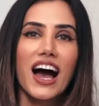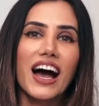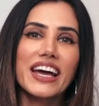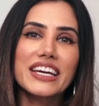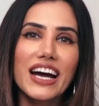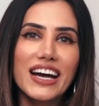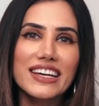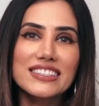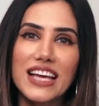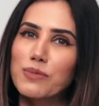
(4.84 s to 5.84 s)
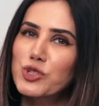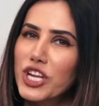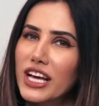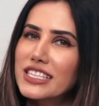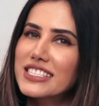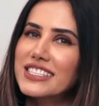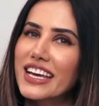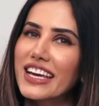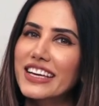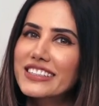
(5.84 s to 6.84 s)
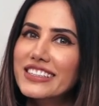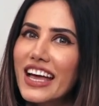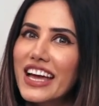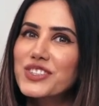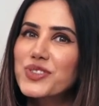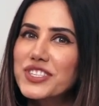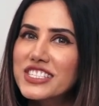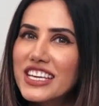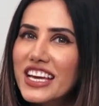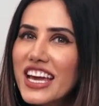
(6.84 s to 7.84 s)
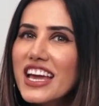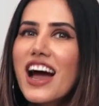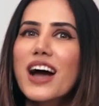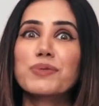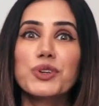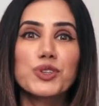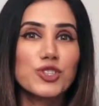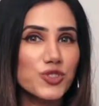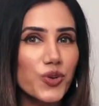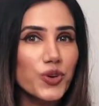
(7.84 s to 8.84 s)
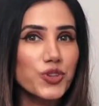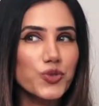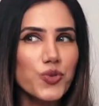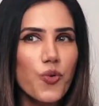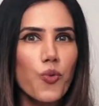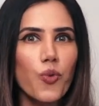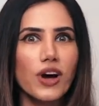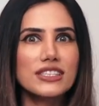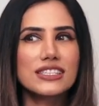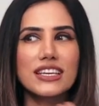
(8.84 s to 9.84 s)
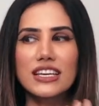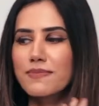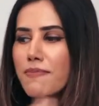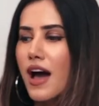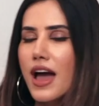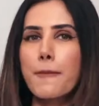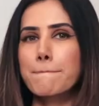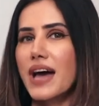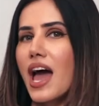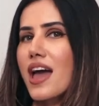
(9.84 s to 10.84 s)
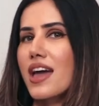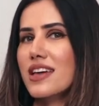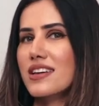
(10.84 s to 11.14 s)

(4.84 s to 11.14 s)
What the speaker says: Hi guys, I'm Sonnalli Seygall and today I'm going to show you what's in my bag.